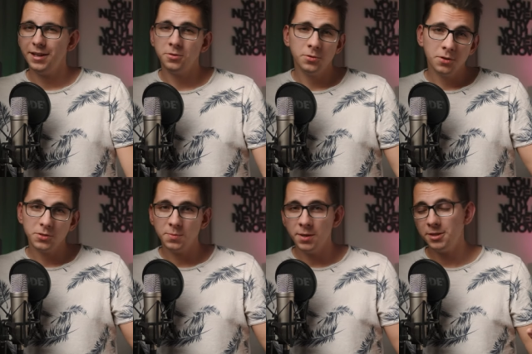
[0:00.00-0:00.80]
and who
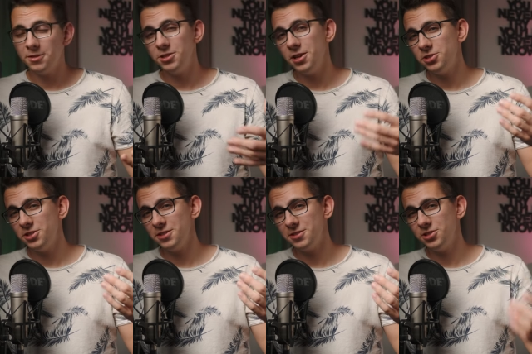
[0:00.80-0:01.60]
knows, maybe the G H
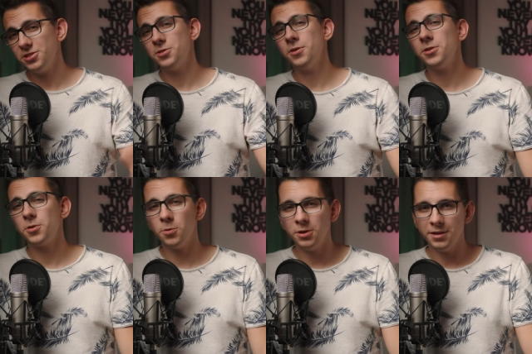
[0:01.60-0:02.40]
six is just around the
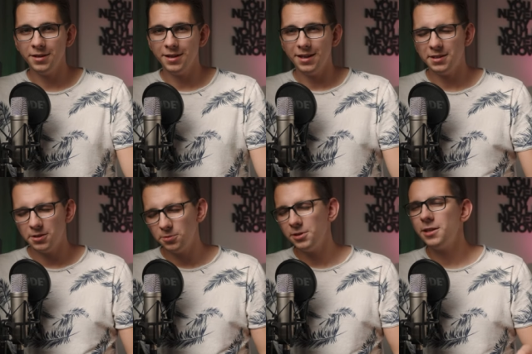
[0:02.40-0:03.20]
corner, and
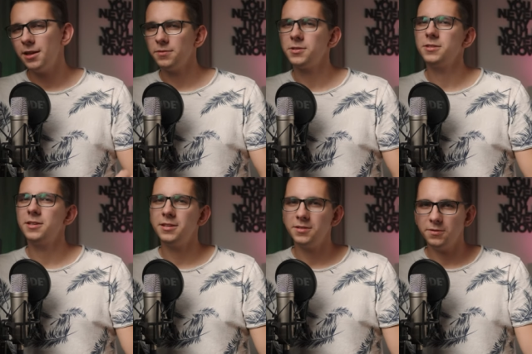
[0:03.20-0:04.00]
I'd really love to see
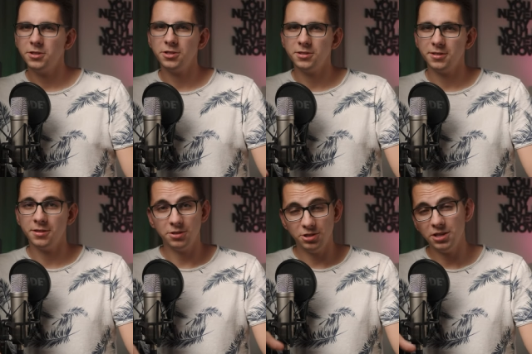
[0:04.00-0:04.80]
these features in
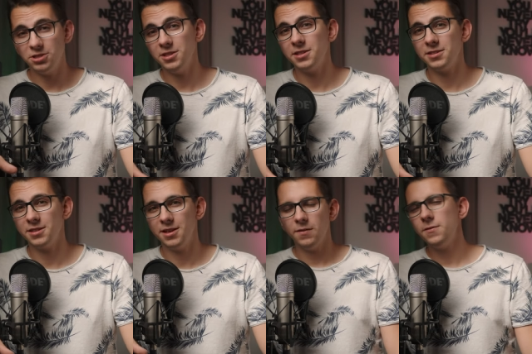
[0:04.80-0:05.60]
the G H six.
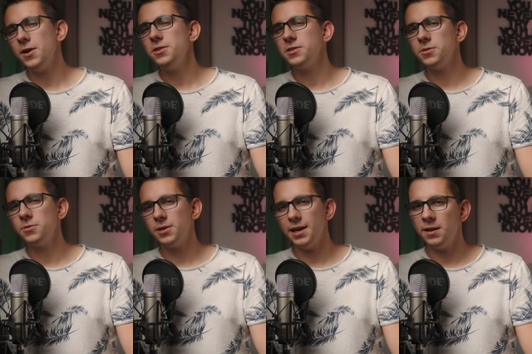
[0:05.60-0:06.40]
Very
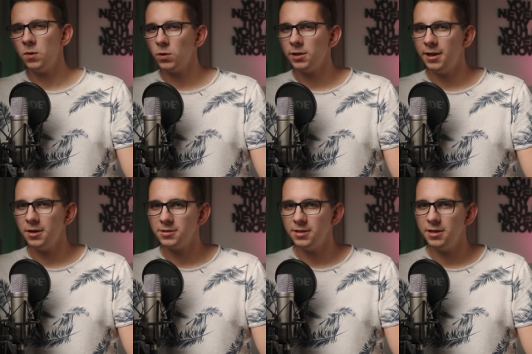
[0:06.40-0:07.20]
soon Canon will
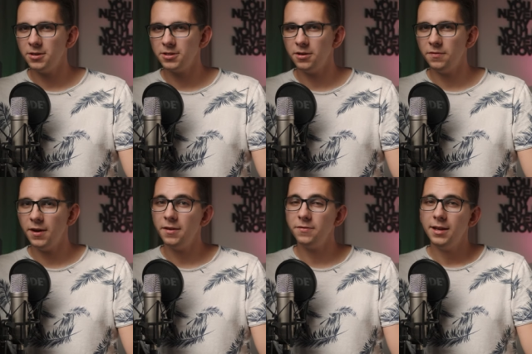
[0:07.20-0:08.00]
announce the E O S R
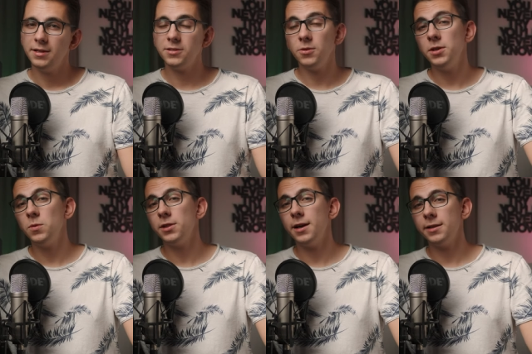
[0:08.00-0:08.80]
five, and Sony
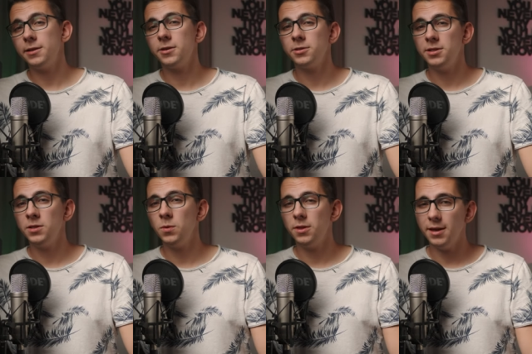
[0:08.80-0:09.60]
will likely
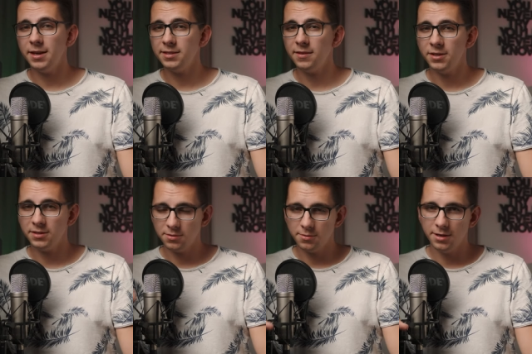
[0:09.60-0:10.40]
continue with the A seven
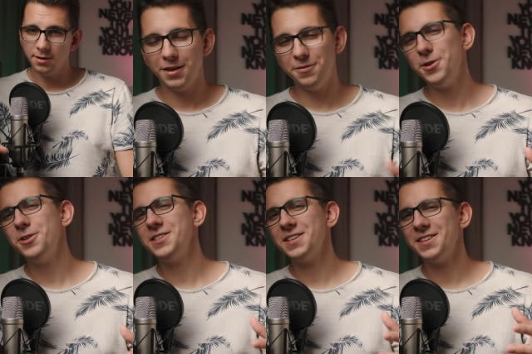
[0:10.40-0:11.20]
S three. If you're
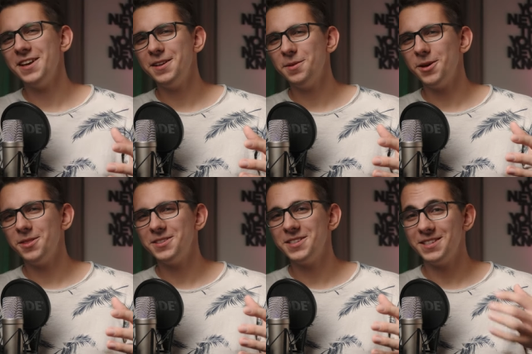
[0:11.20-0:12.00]
as excited about
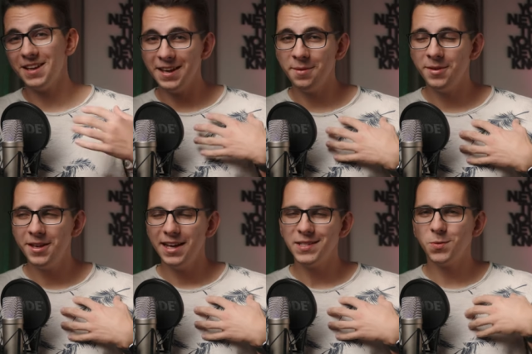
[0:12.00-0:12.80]
this as I am
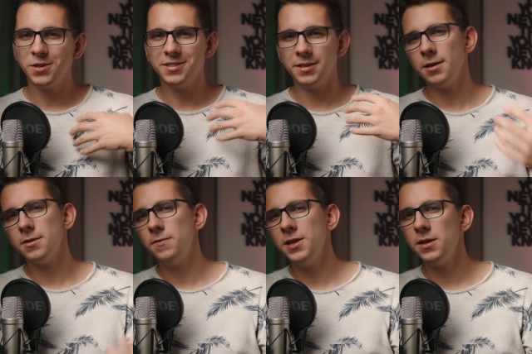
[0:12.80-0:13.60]
and want
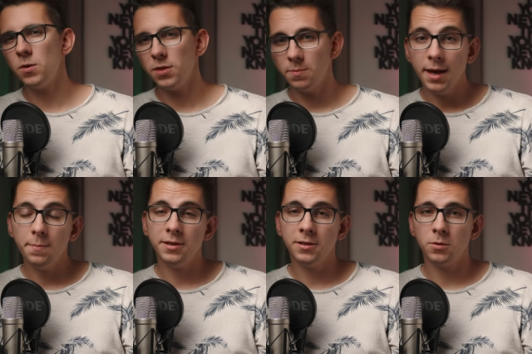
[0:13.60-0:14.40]
another video with my
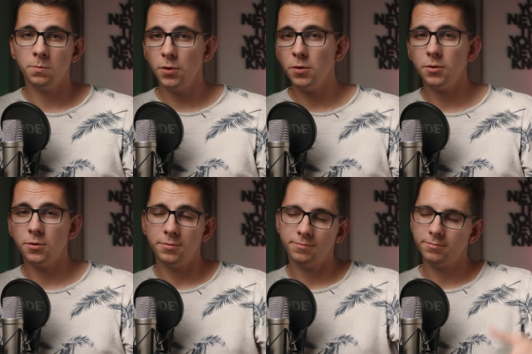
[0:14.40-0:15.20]
opinion on both or